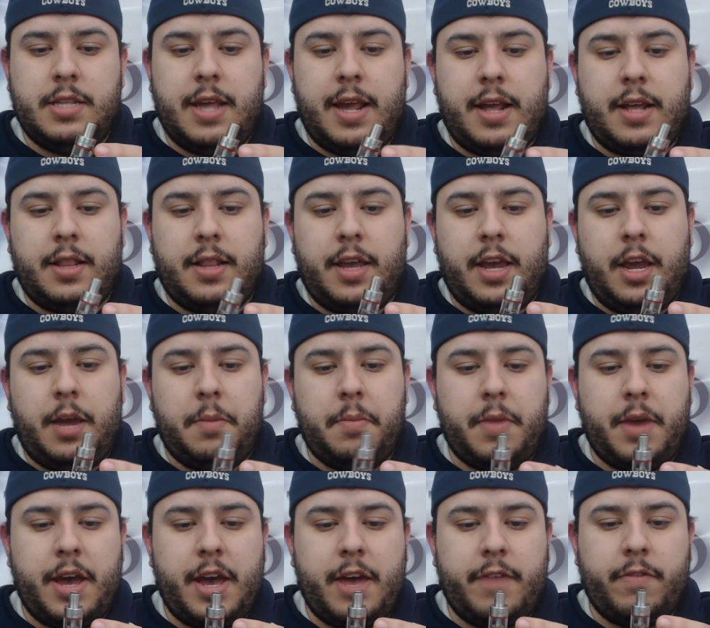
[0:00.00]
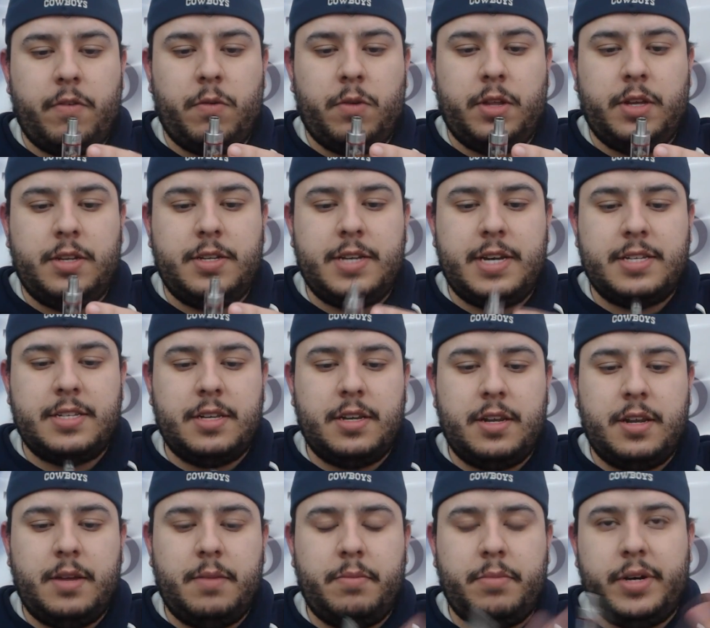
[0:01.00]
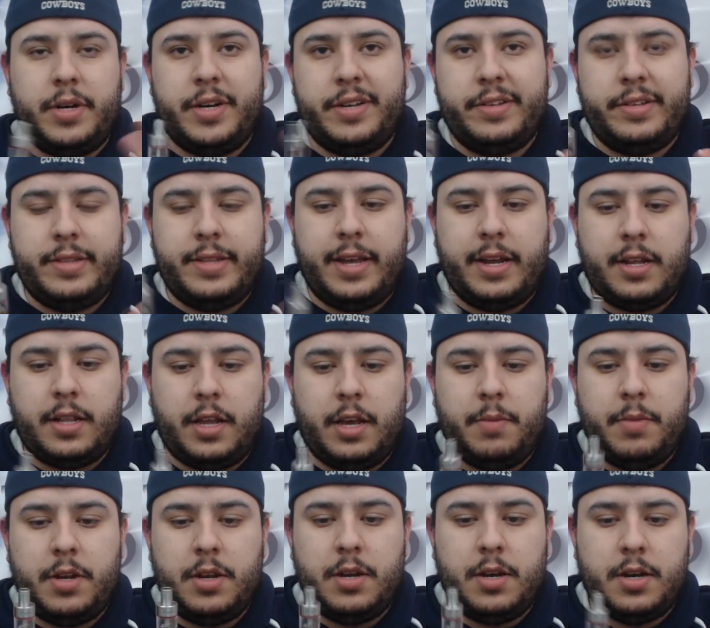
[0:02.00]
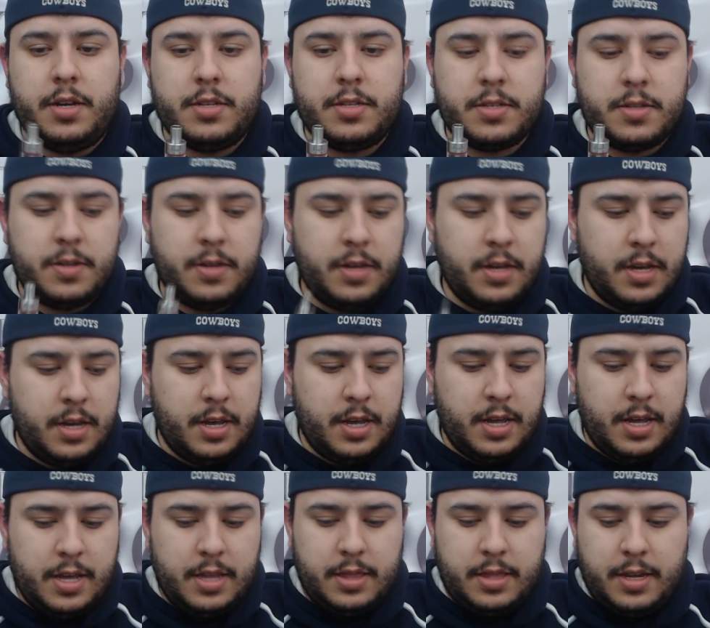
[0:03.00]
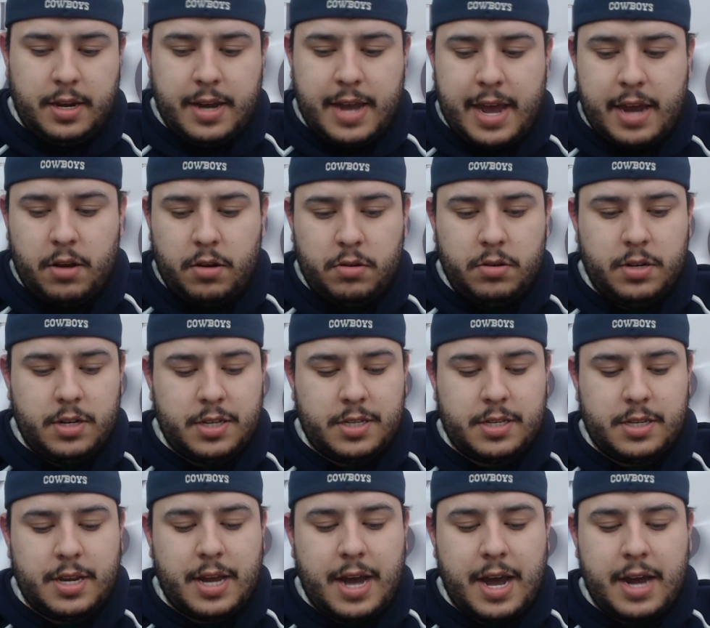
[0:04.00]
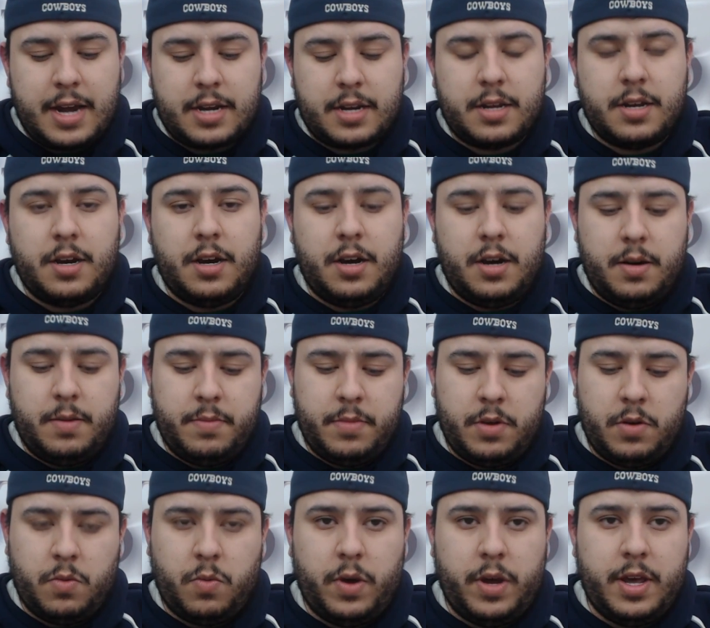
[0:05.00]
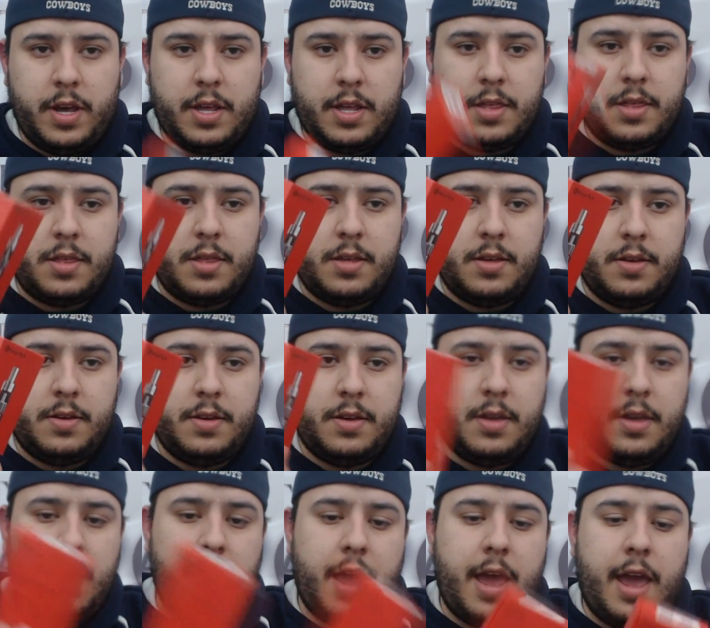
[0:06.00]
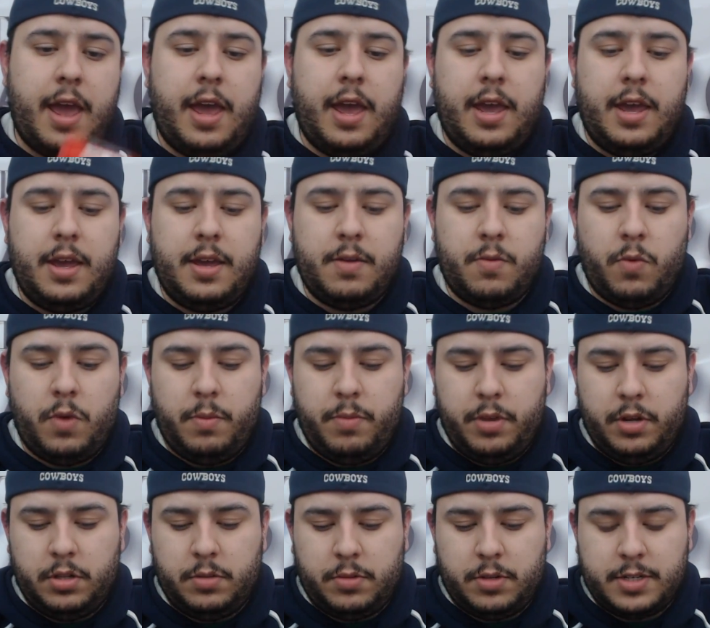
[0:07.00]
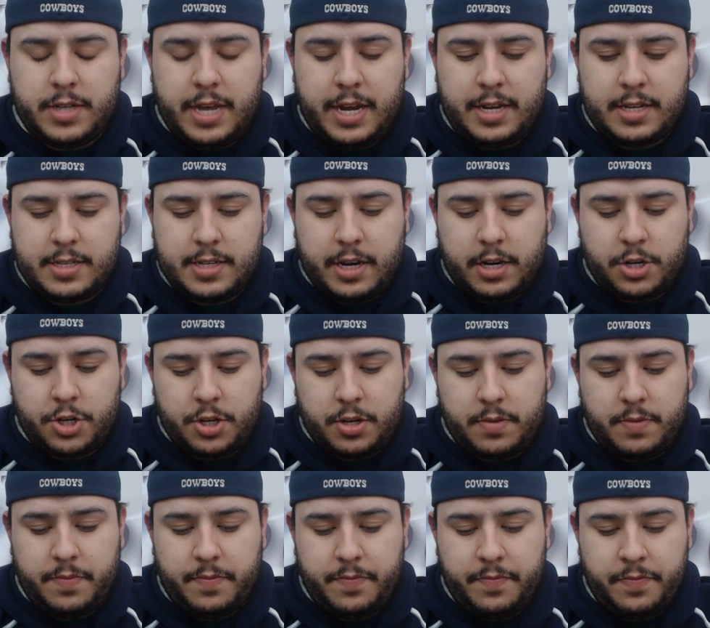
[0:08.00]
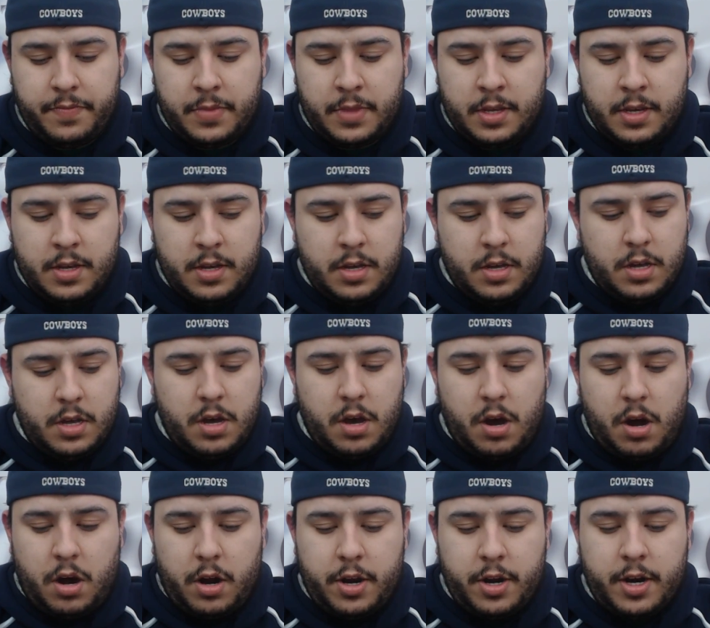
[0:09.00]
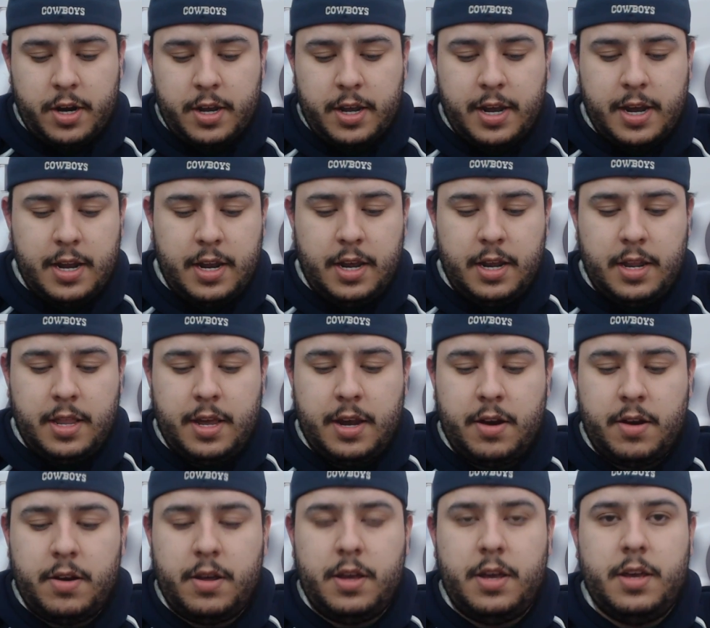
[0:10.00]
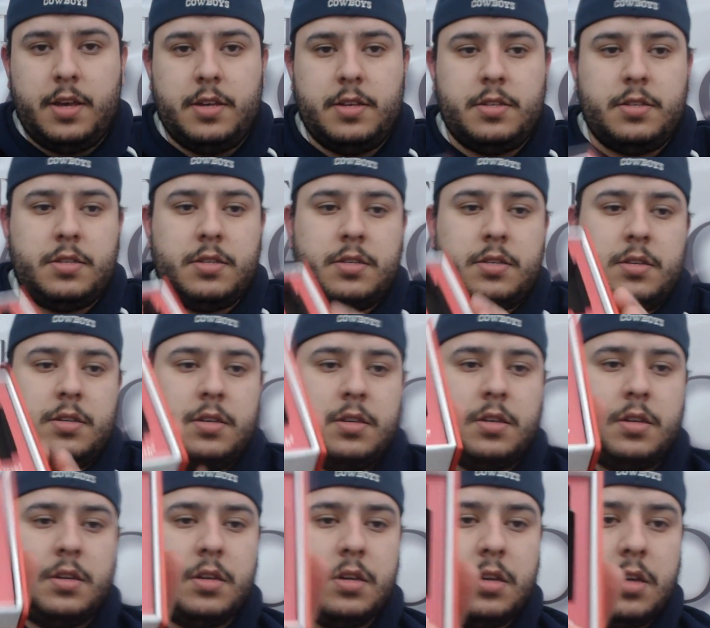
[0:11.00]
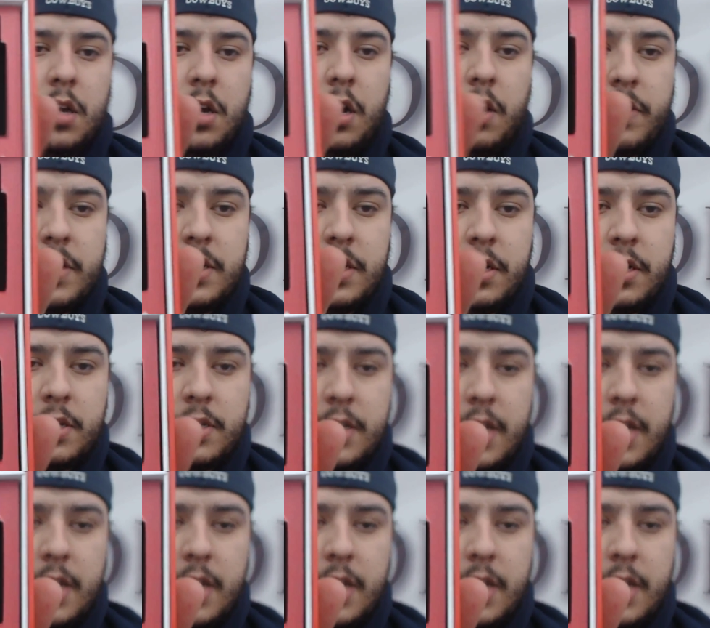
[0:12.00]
they claim. I haven't really tested it, but they claim it does. The Nano does not come with a rebuildable tank section. All you're gonna get in there is obviously your